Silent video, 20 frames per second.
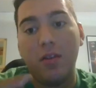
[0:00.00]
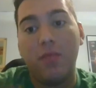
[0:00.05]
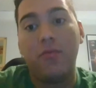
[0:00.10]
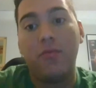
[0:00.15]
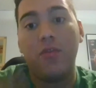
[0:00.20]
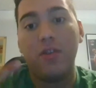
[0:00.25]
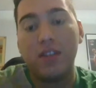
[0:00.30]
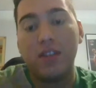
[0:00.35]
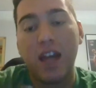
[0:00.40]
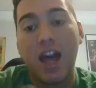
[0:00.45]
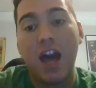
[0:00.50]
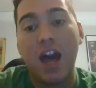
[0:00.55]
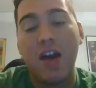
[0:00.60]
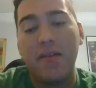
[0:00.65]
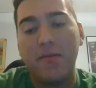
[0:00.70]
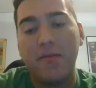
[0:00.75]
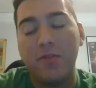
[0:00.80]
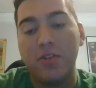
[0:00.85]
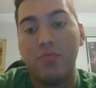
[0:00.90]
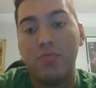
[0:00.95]
first half,
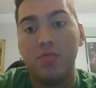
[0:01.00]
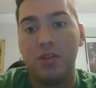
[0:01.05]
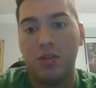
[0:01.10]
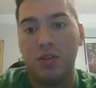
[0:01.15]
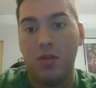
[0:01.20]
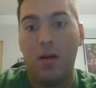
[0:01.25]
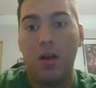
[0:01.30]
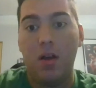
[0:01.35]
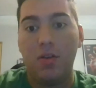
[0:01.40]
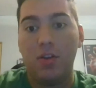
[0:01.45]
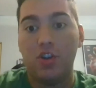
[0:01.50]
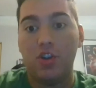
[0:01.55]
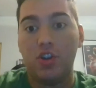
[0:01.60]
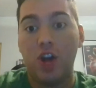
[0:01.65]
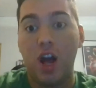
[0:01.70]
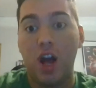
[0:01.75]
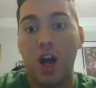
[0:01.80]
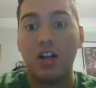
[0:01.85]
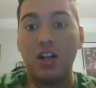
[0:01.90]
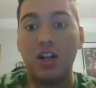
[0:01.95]
which was the
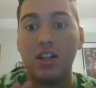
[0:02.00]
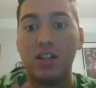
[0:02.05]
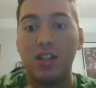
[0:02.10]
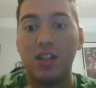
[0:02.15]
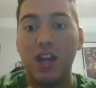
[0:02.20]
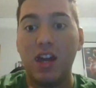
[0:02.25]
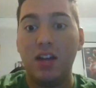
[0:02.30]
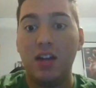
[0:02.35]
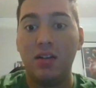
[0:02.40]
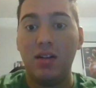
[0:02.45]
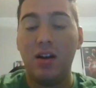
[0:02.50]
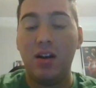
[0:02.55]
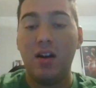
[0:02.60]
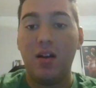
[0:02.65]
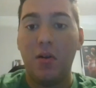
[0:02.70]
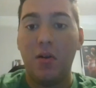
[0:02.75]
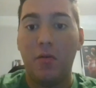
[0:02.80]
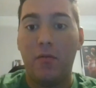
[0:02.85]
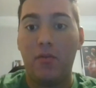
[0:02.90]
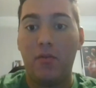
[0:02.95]
shockingest thing
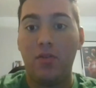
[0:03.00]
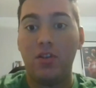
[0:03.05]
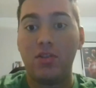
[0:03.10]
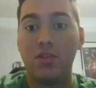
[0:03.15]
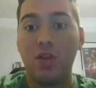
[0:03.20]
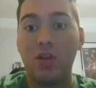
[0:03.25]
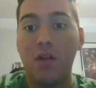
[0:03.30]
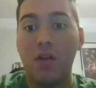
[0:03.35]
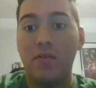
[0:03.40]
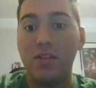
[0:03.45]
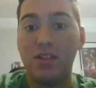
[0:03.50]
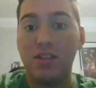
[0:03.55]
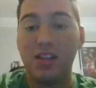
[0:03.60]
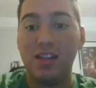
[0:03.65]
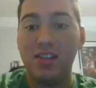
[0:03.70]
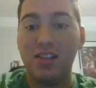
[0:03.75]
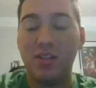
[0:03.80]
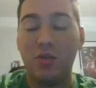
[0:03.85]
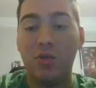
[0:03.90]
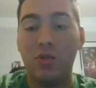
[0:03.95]
for this Dolphins
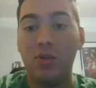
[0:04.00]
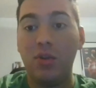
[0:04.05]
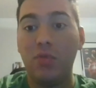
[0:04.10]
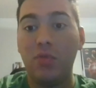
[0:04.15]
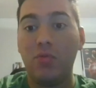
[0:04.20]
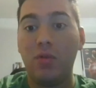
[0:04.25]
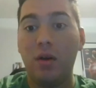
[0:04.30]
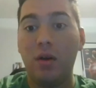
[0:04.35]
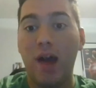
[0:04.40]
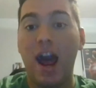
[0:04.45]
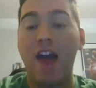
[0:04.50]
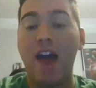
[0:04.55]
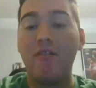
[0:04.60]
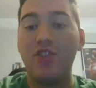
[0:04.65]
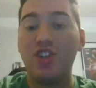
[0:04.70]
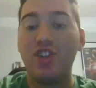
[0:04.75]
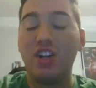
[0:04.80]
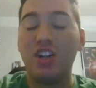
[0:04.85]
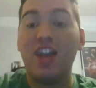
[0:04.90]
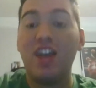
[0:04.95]
season, only
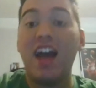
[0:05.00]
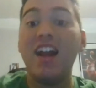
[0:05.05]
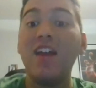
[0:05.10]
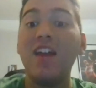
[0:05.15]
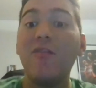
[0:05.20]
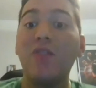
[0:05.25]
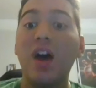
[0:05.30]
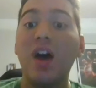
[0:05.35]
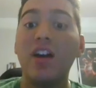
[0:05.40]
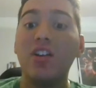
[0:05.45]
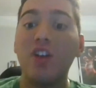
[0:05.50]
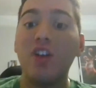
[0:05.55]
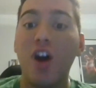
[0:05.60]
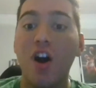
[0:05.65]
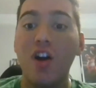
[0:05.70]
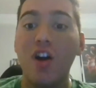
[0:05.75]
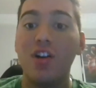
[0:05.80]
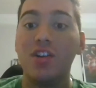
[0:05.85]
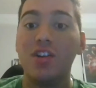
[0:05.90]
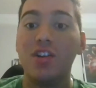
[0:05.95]
averaging 95
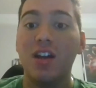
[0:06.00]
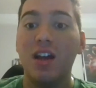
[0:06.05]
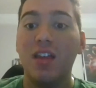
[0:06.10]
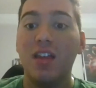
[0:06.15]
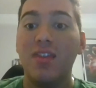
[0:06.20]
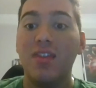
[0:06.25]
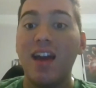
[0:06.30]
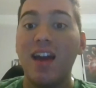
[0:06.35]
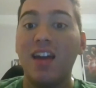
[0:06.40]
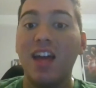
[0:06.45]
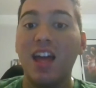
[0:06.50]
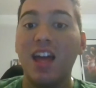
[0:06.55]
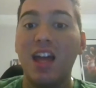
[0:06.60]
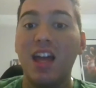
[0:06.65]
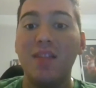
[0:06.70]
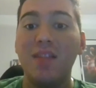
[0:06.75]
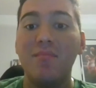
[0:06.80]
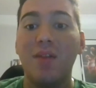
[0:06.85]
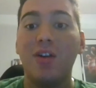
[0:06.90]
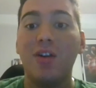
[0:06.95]
yards. That
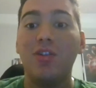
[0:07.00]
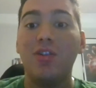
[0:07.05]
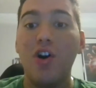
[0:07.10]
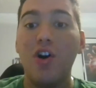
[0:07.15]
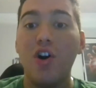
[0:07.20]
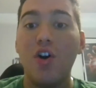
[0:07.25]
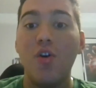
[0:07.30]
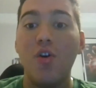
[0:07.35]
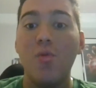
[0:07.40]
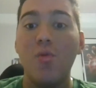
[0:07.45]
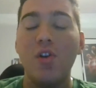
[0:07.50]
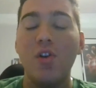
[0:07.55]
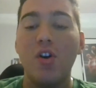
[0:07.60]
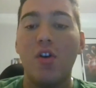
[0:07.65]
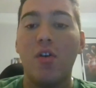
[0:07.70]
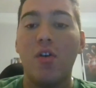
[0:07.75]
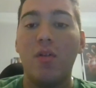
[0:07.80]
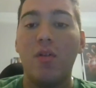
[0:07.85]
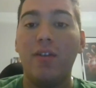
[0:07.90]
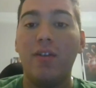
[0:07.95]
game alone,
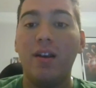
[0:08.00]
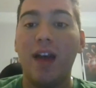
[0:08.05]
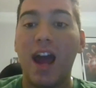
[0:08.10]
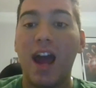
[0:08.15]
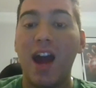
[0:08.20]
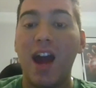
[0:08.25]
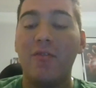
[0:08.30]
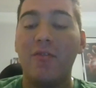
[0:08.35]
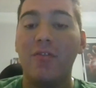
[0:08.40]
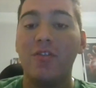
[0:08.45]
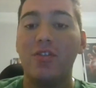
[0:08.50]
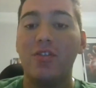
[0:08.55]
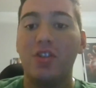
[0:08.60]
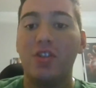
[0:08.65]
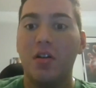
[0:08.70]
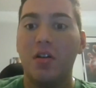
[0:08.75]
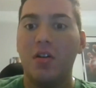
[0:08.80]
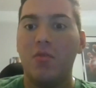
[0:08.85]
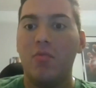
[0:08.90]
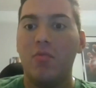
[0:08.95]

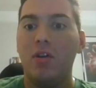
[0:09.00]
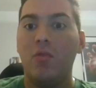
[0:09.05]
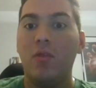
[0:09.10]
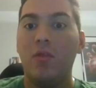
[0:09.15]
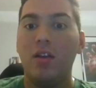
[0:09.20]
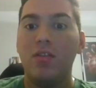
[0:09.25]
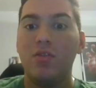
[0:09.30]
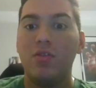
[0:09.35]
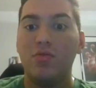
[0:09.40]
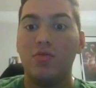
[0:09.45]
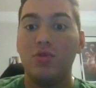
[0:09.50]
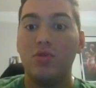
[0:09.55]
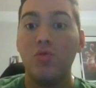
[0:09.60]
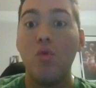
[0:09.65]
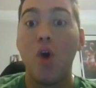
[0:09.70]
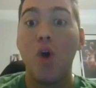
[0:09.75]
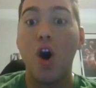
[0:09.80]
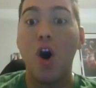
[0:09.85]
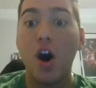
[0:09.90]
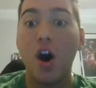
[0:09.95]
we went to
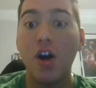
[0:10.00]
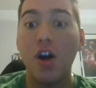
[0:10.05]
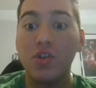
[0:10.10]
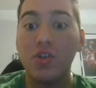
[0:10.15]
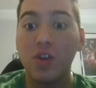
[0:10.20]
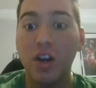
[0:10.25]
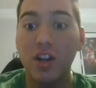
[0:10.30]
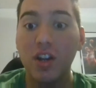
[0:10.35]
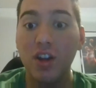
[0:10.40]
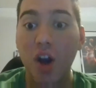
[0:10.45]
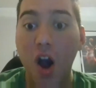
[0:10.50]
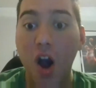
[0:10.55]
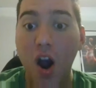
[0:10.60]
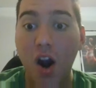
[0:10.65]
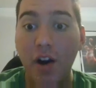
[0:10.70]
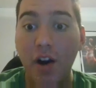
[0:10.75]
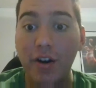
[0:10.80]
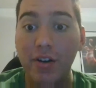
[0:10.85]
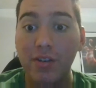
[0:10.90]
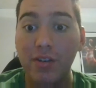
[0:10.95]
200
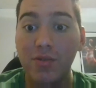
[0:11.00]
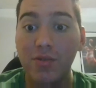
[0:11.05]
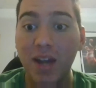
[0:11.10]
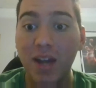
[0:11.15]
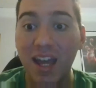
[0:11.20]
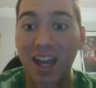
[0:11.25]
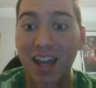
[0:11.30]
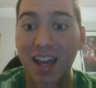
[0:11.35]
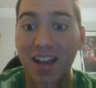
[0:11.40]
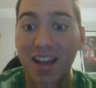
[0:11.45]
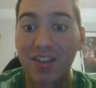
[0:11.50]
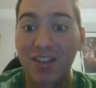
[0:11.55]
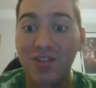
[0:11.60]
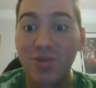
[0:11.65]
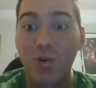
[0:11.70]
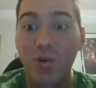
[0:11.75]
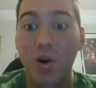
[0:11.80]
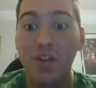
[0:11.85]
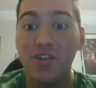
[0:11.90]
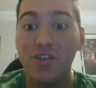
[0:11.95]
yards, okay?
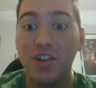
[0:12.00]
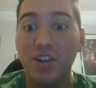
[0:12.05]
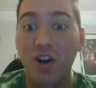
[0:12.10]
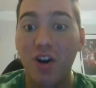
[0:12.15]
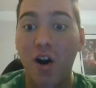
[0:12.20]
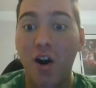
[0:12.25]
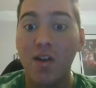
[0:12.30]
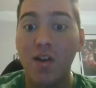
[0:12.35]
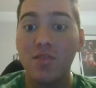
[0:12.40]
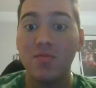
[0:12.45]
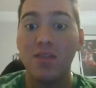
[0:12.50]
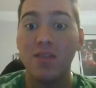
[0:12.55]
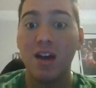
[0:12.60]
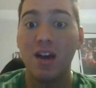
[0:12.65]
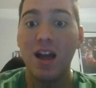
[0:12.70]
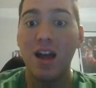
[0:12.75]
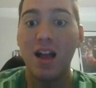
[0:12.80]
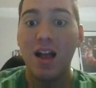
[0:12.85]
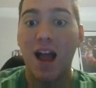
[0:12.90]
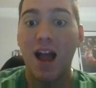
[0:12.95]
200 yards with
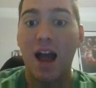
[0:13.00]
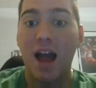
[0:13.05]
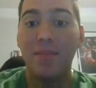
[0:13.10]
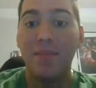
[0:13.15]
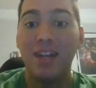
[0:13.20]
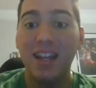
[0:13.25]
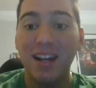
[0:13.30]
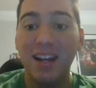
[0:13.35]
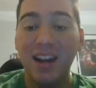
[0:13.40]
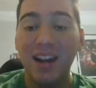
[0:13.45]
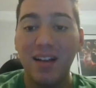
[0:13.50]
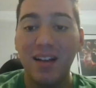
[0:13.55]
Amin,